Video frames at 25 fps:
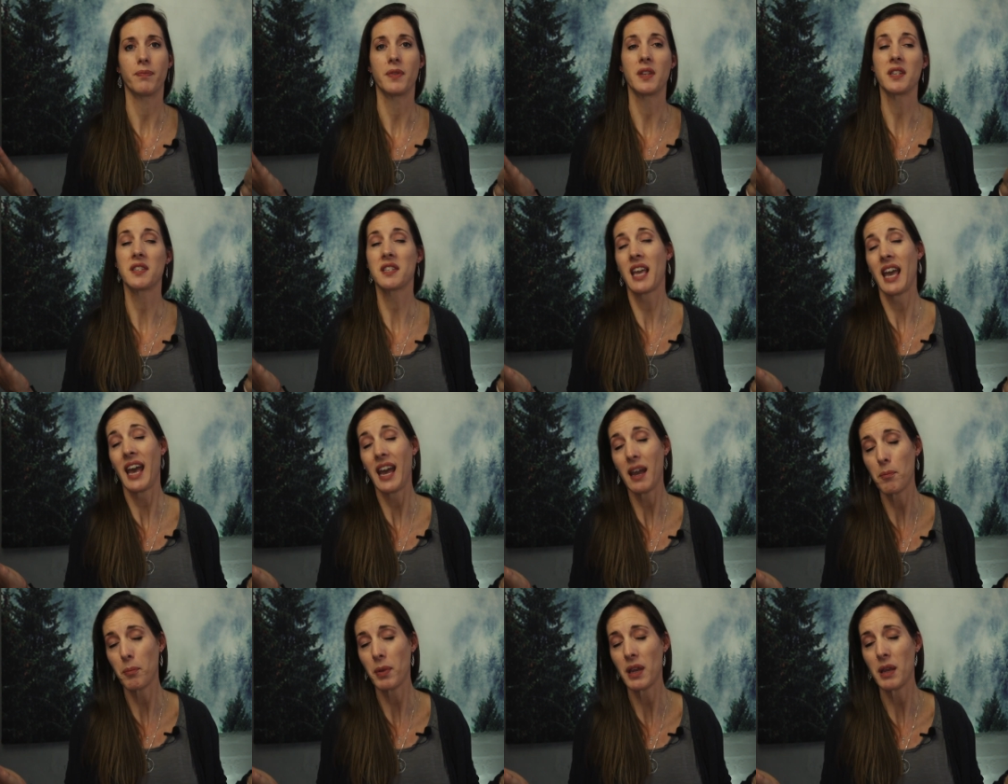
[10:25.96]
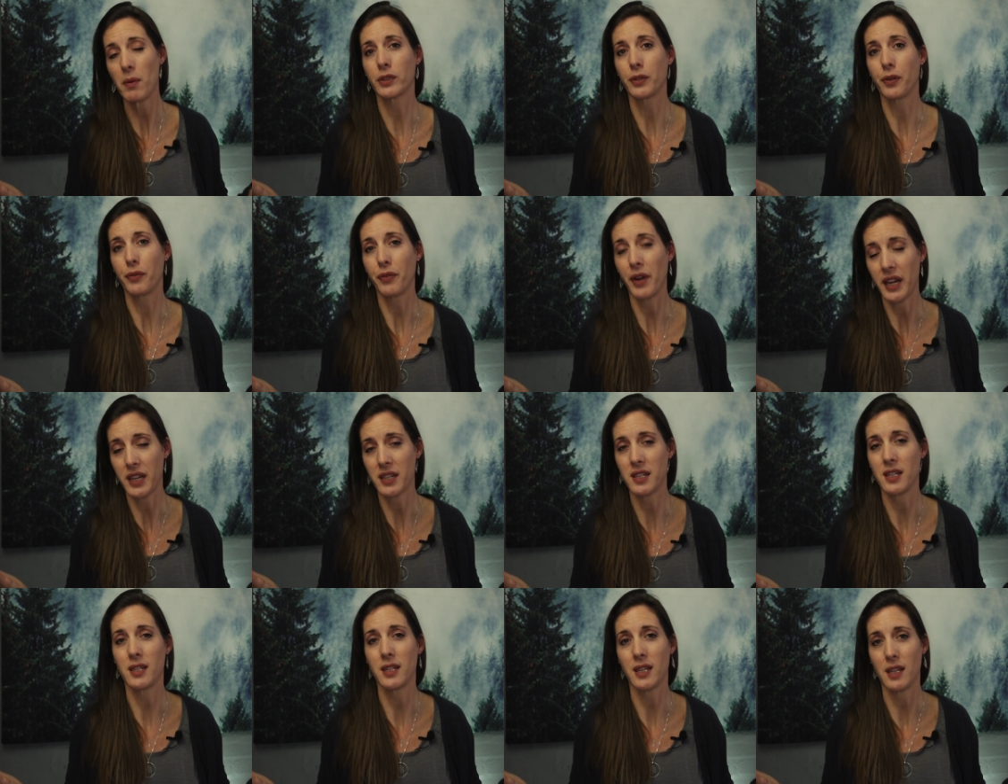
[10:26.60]
This can be
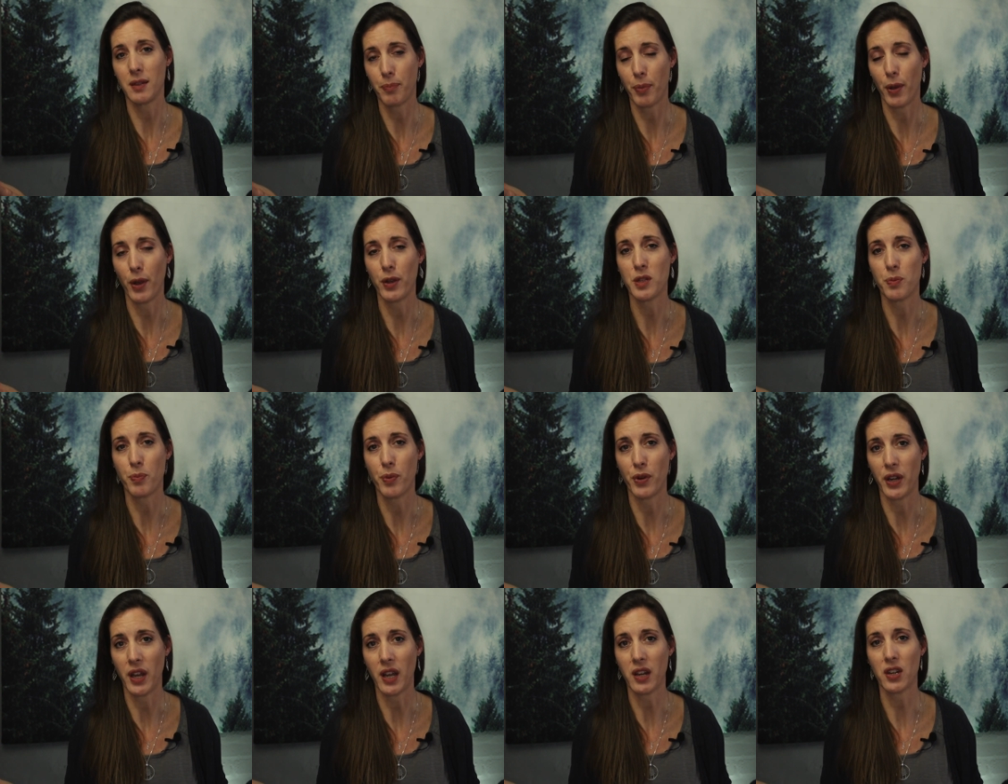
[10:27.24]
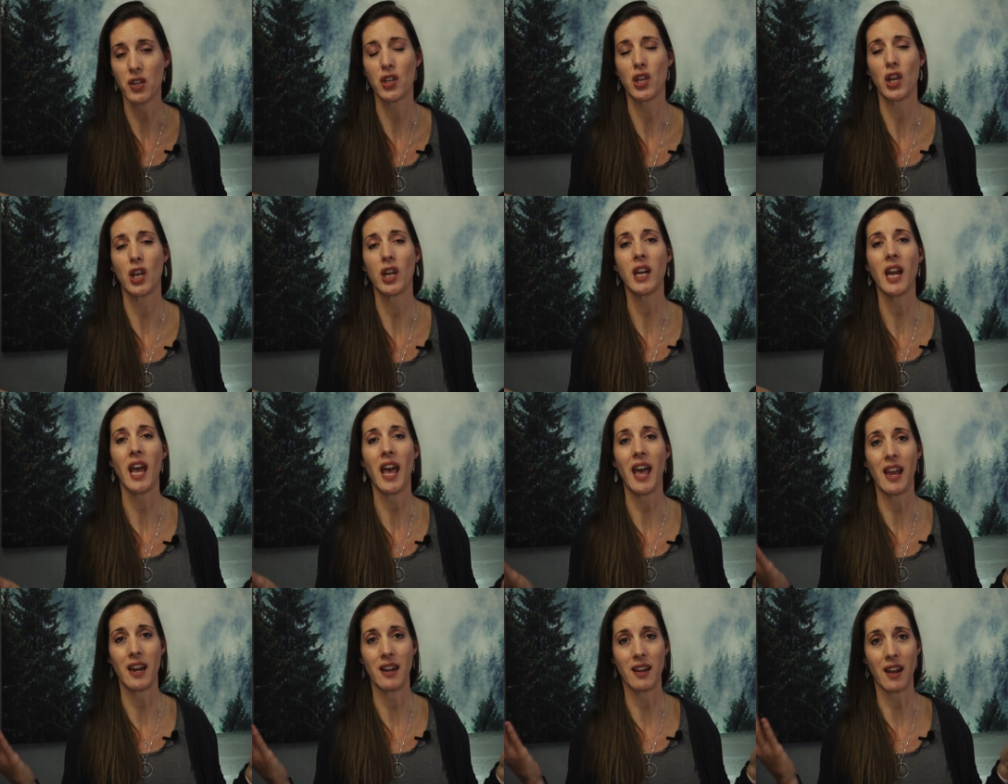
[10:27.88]
corrected in post-production,
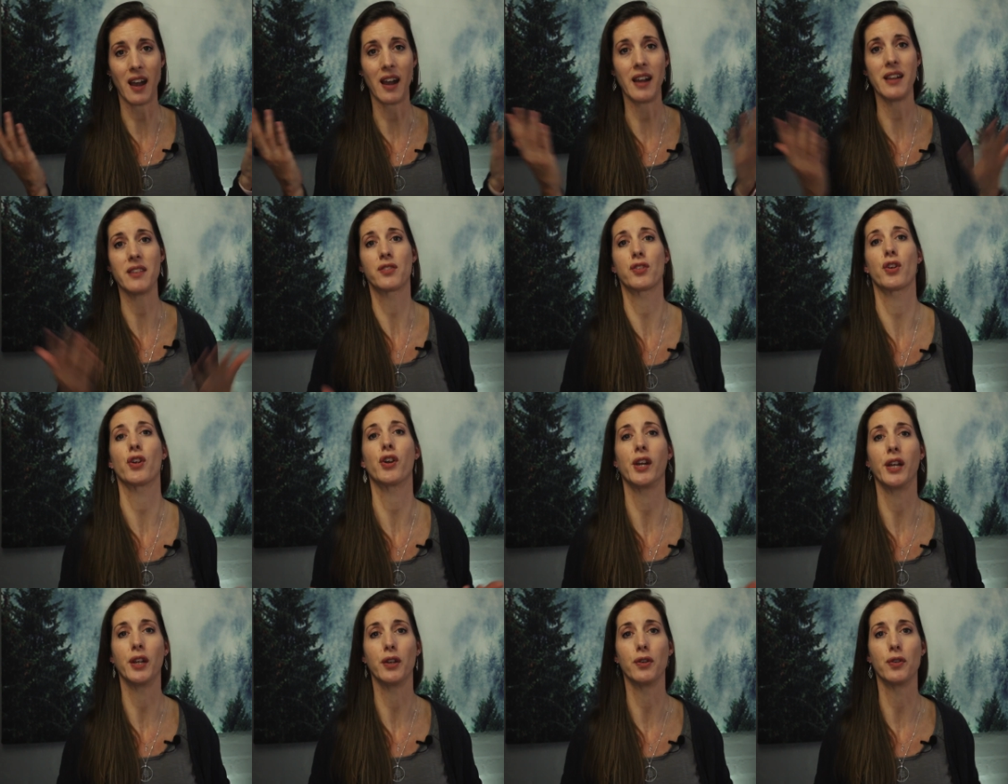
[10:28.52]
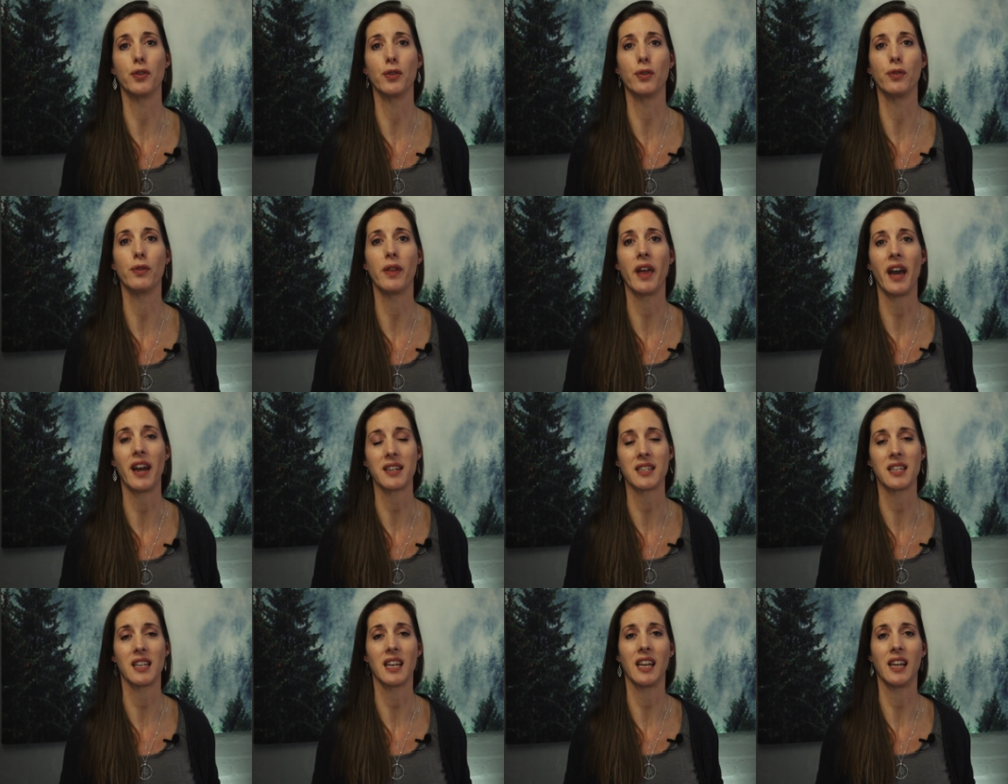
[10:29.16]
and I certainly do
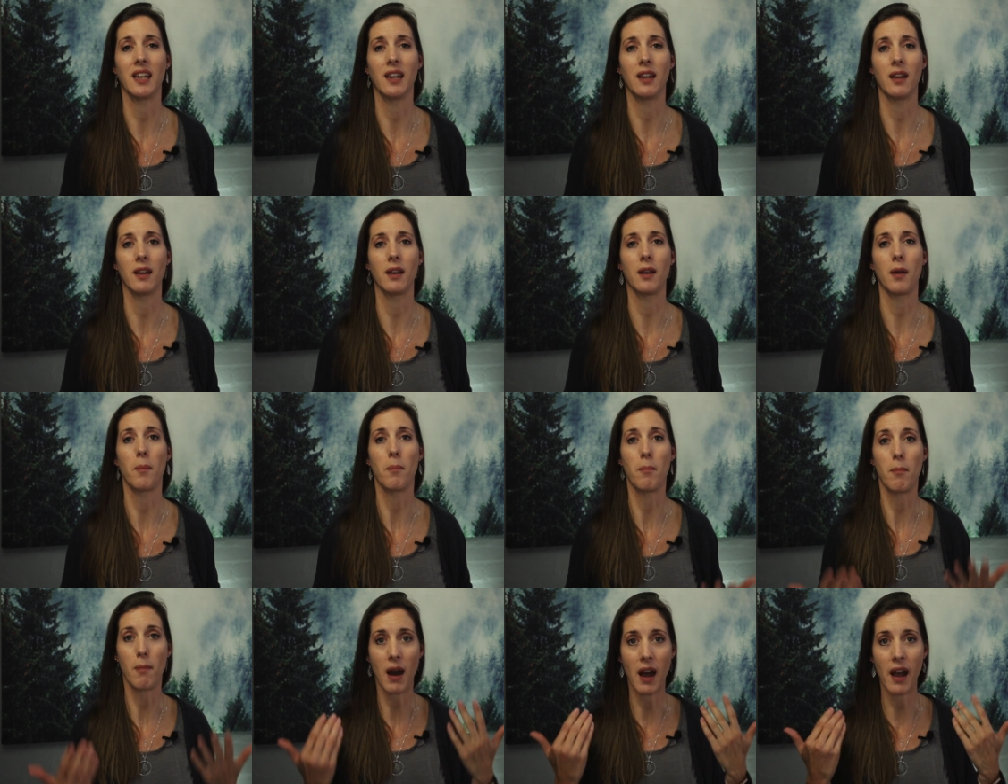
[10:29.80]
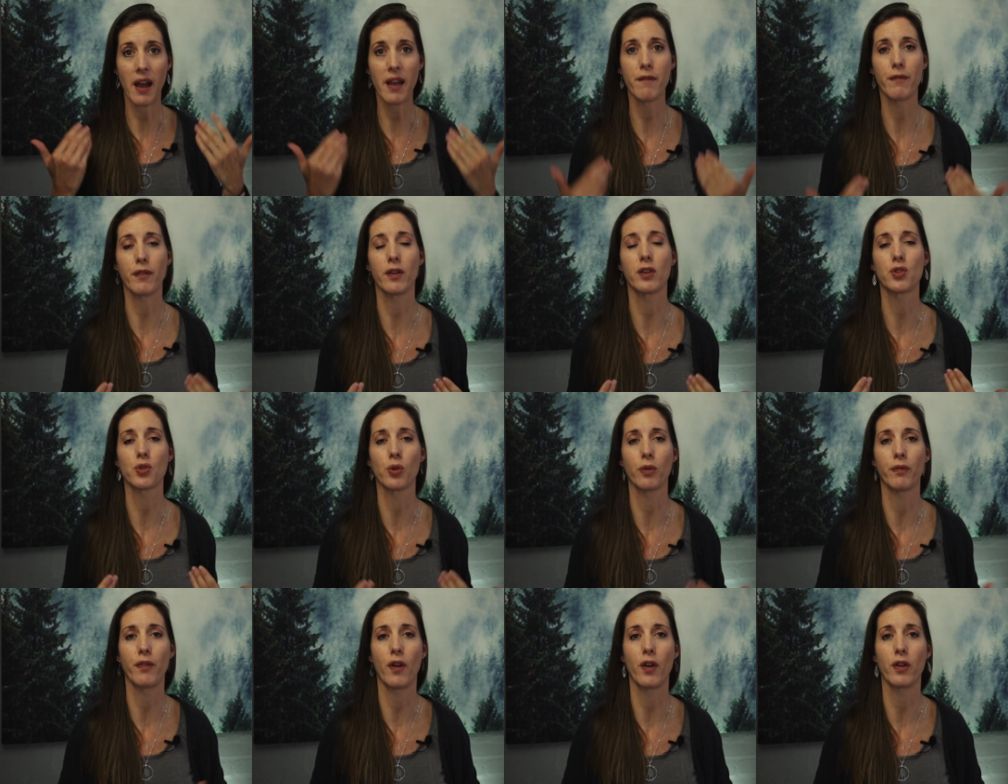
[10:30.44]
that in my
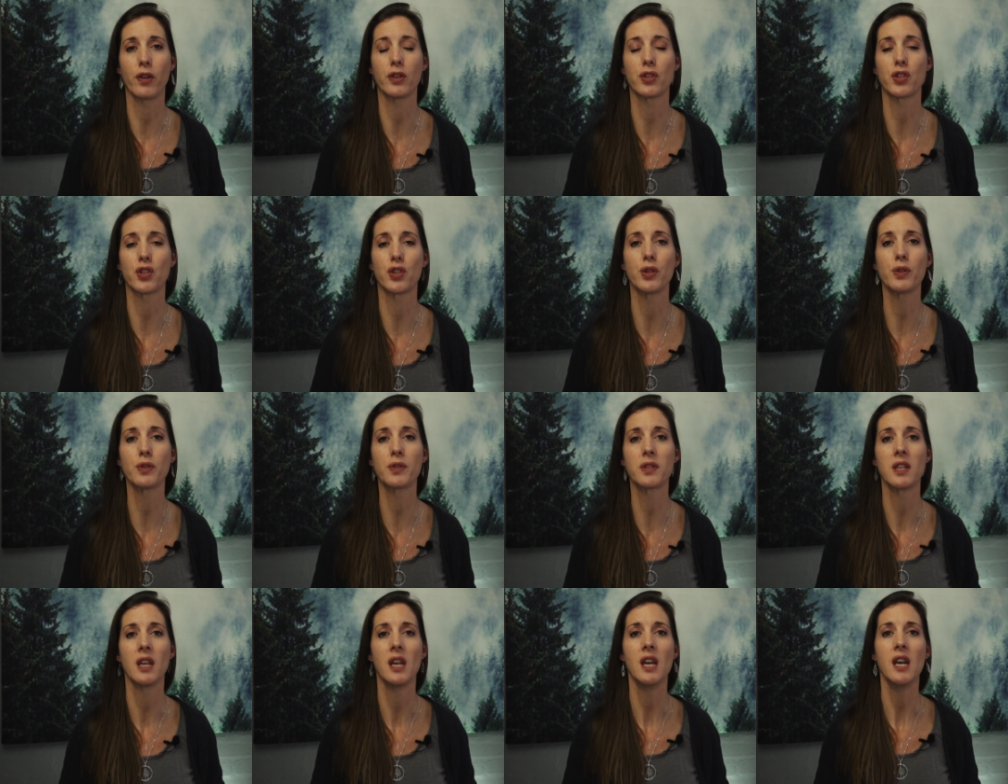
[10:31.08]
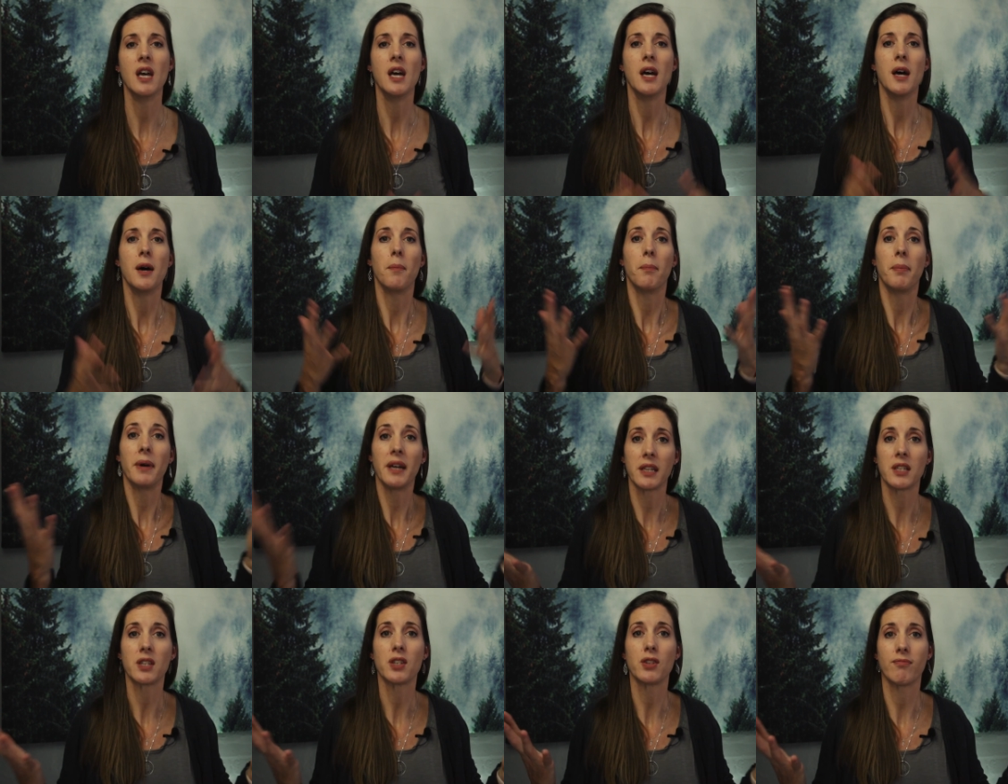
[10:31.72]
virtual photo shoots,
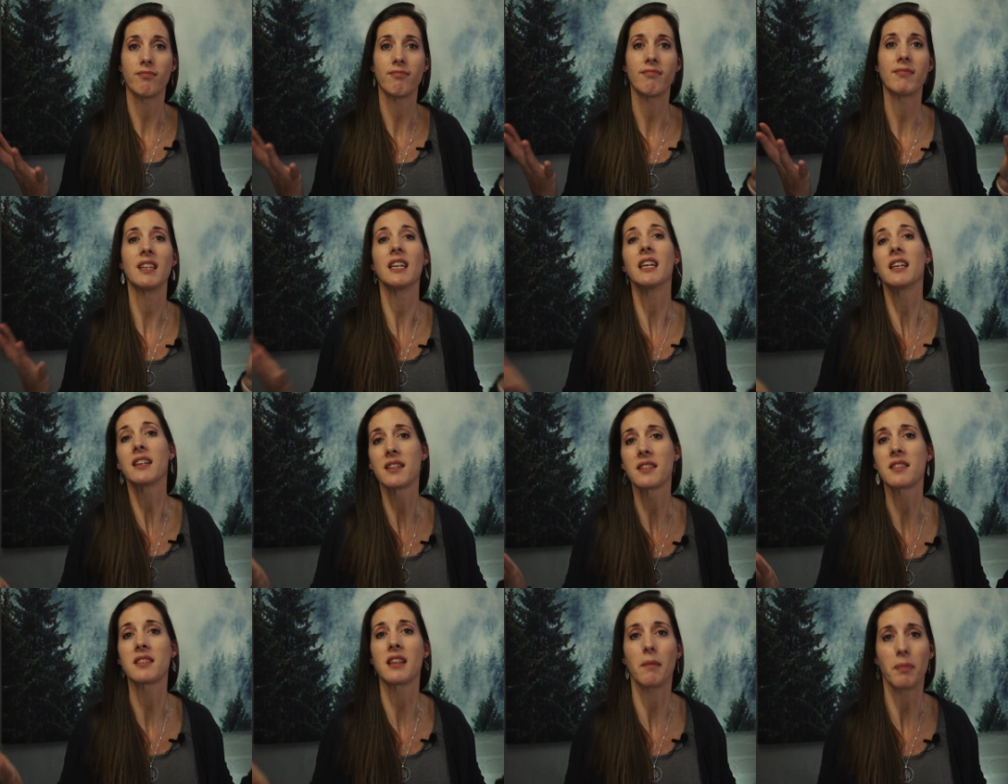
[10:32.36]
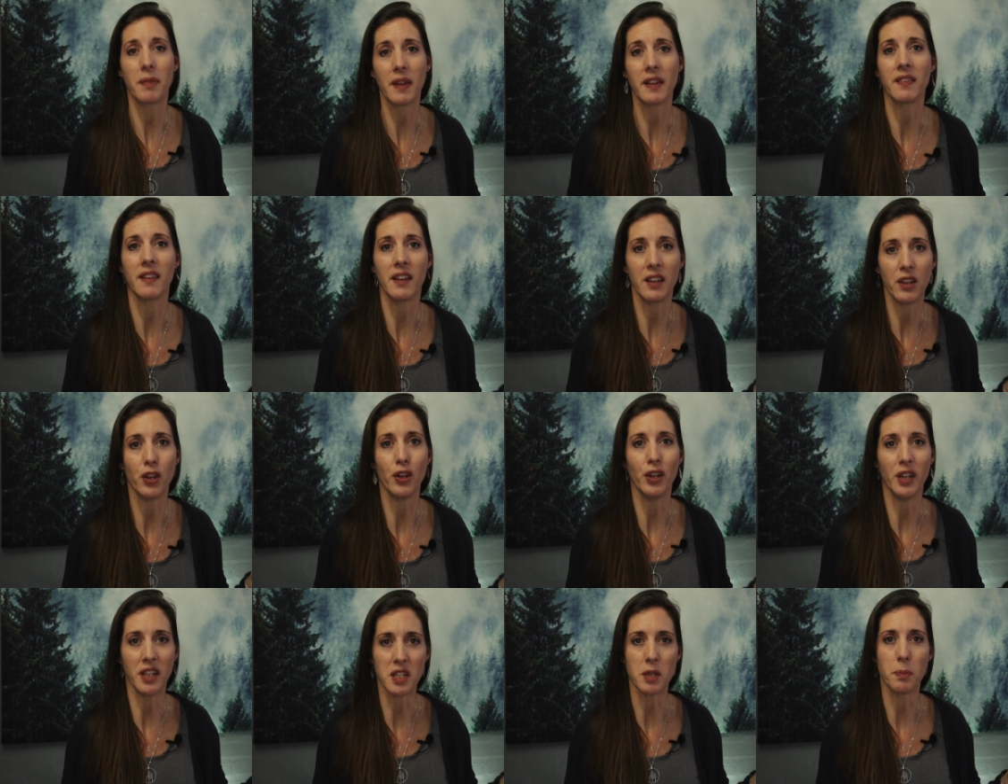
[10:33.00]
but it is something that
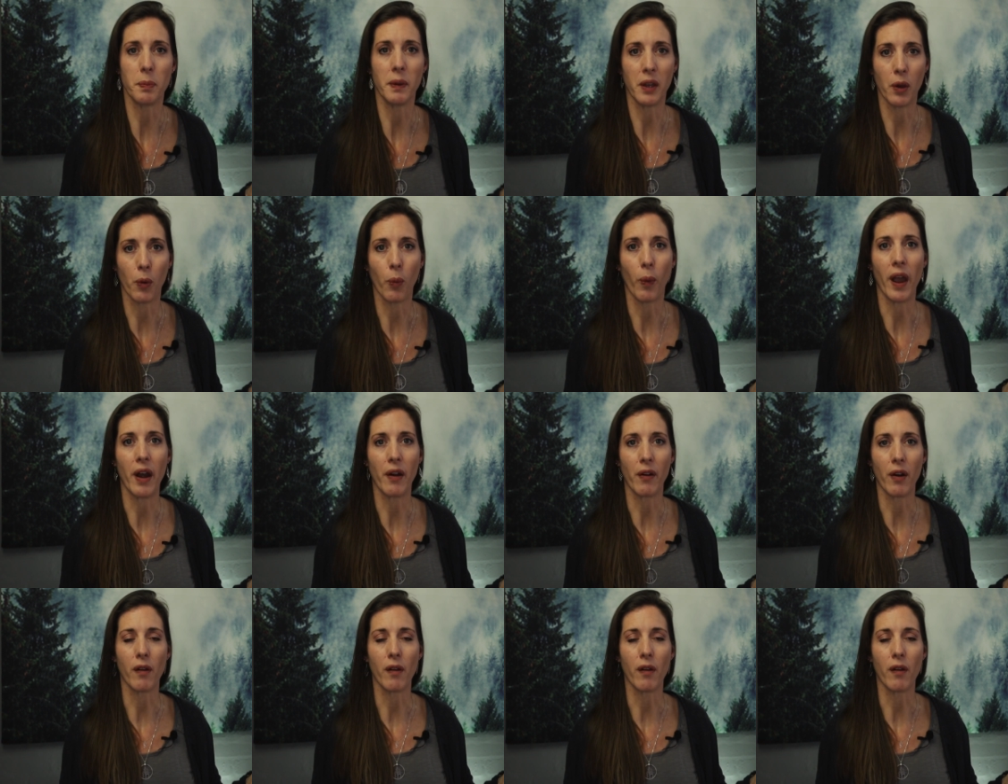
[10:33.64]
you need to be aware